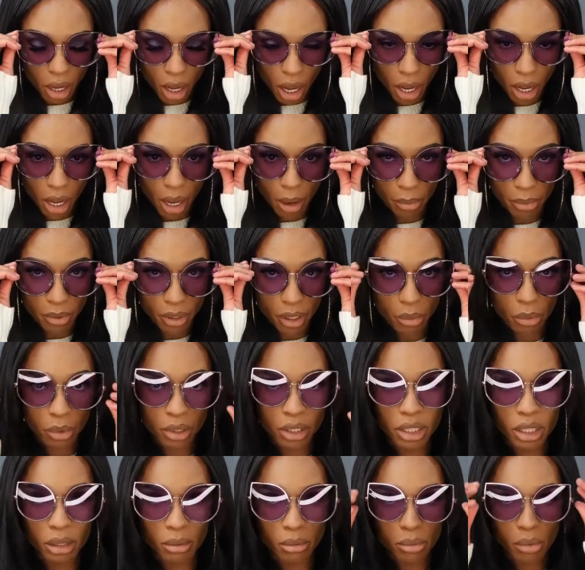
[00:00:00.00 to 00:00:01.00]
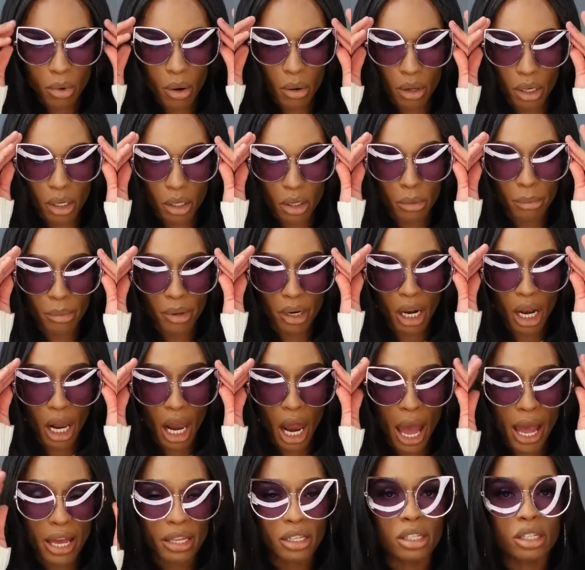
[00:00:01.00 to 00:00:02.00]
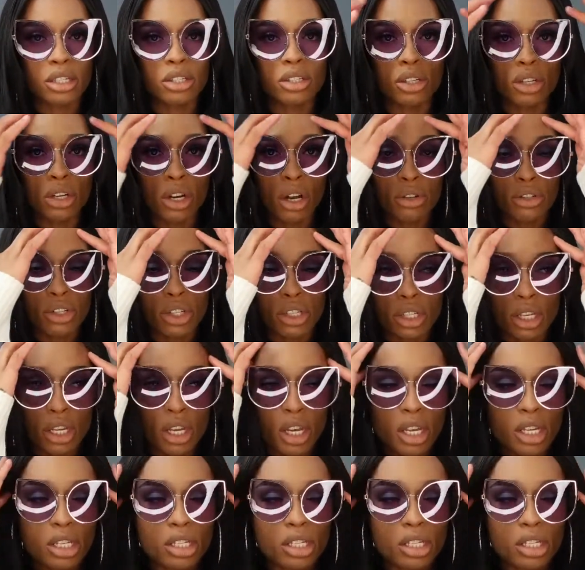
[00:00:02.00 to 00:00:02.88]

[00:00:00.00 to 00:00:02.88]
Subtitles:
accompany with a little bit of glasses, you know, just